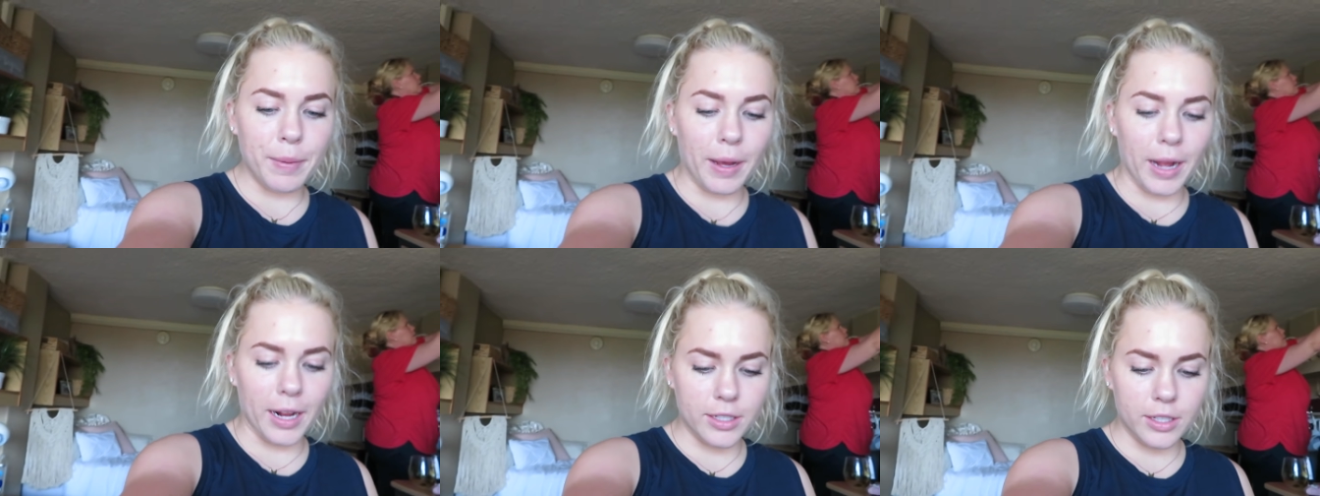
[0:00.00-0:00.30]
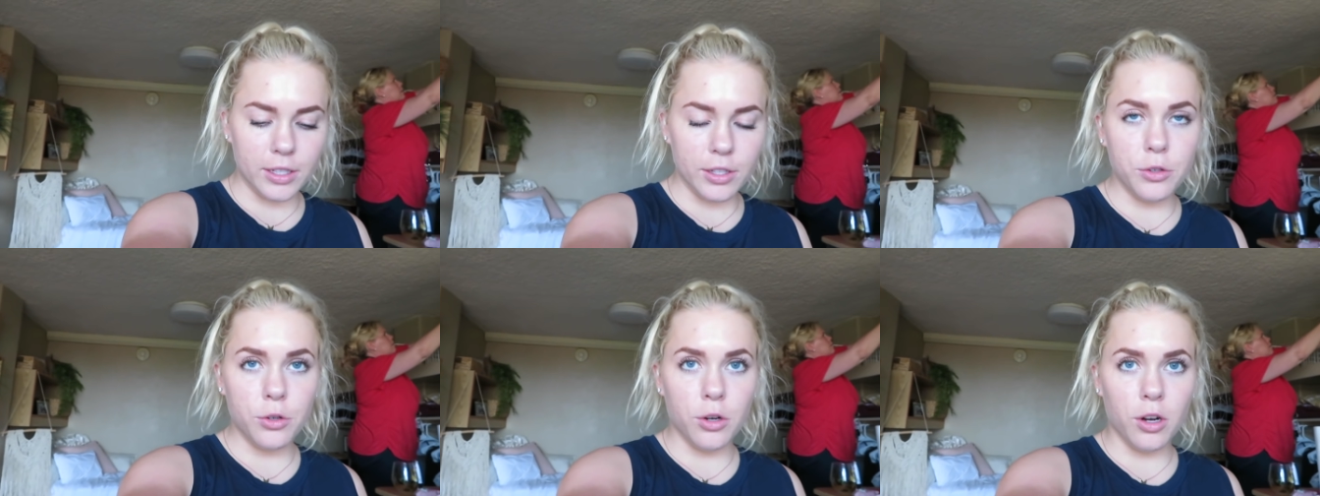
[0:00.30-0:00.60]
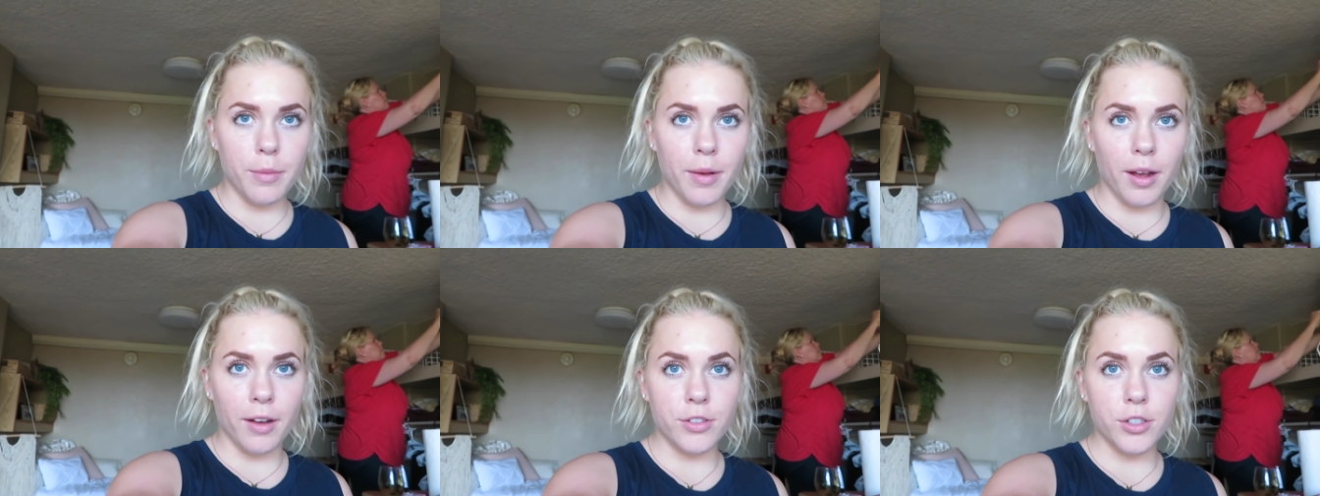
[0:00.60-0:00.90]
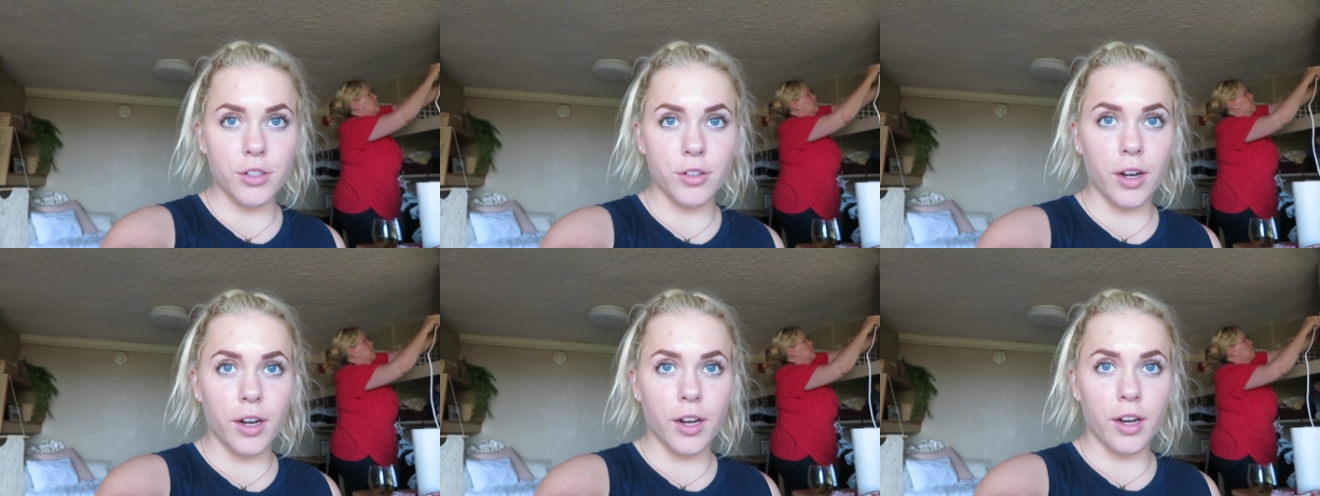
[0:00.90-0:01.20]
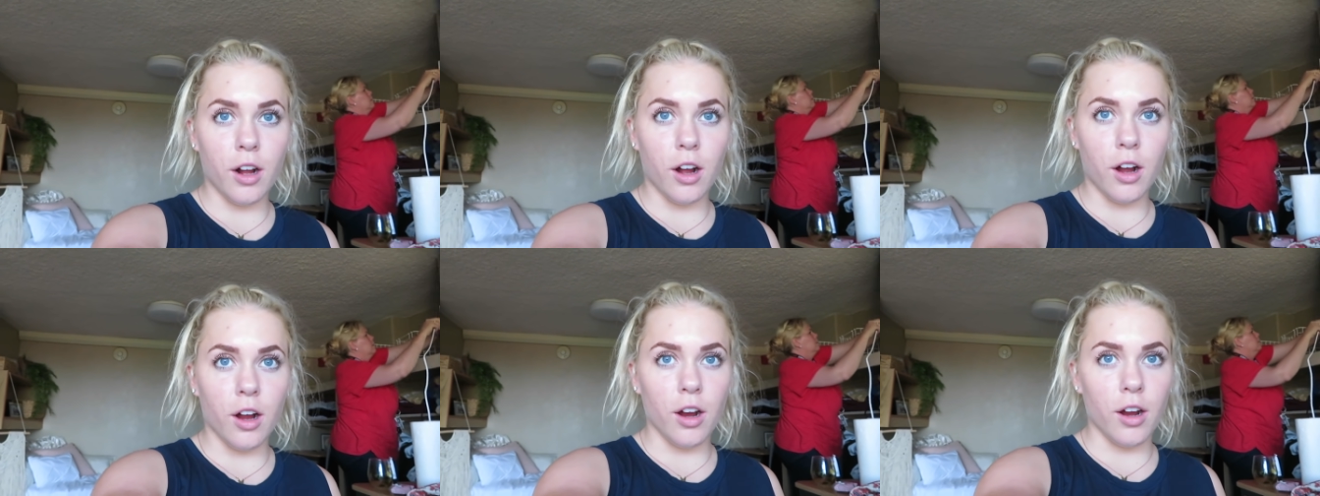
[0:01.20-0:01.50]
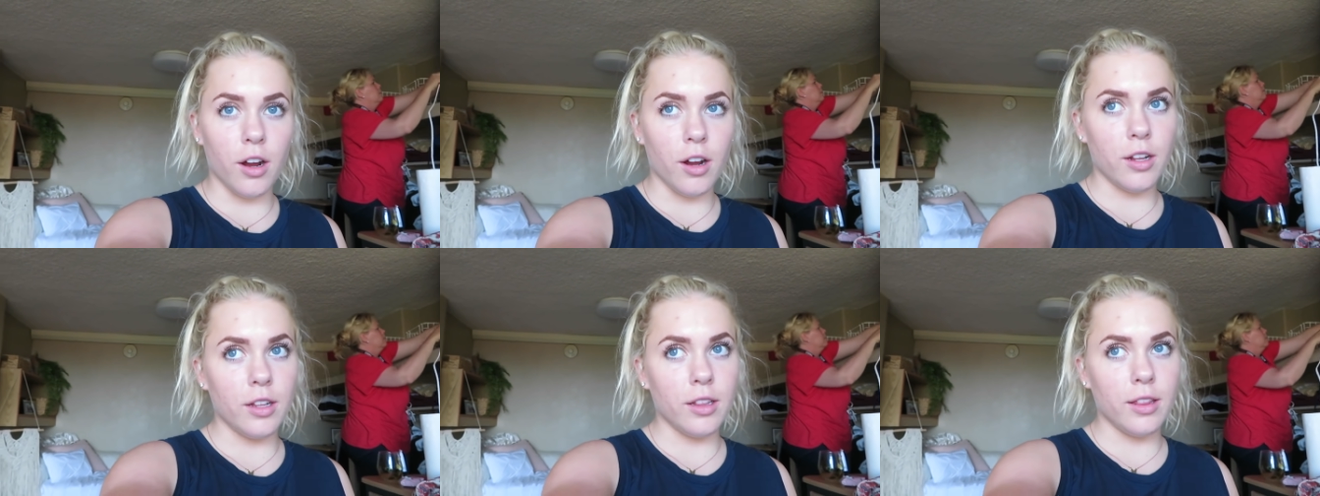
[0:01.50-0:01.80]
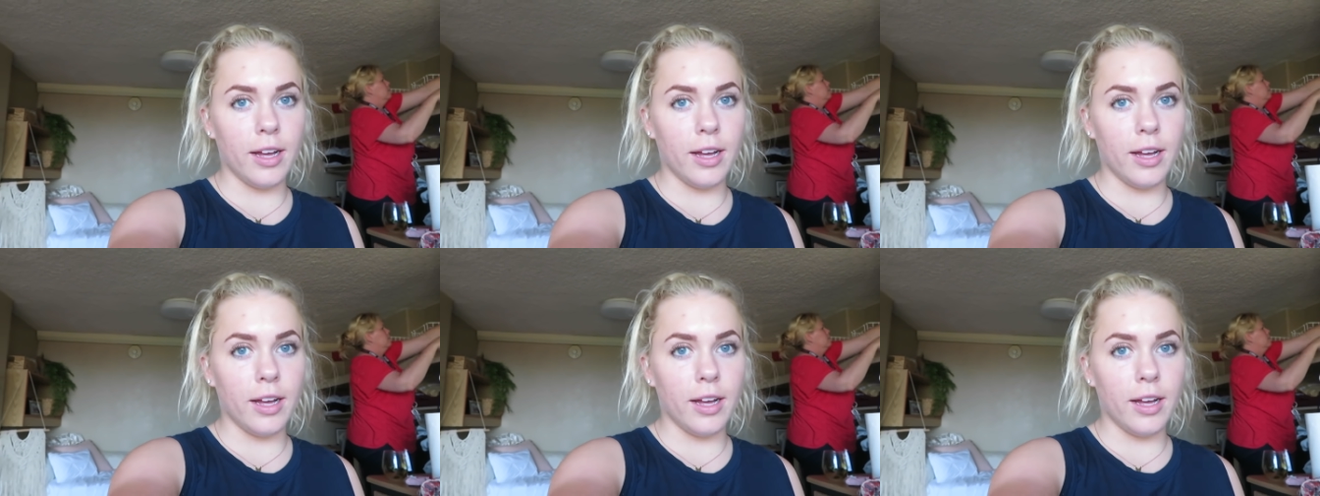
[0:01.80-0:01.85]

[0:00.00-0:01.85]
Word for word: Back to the dorm after running our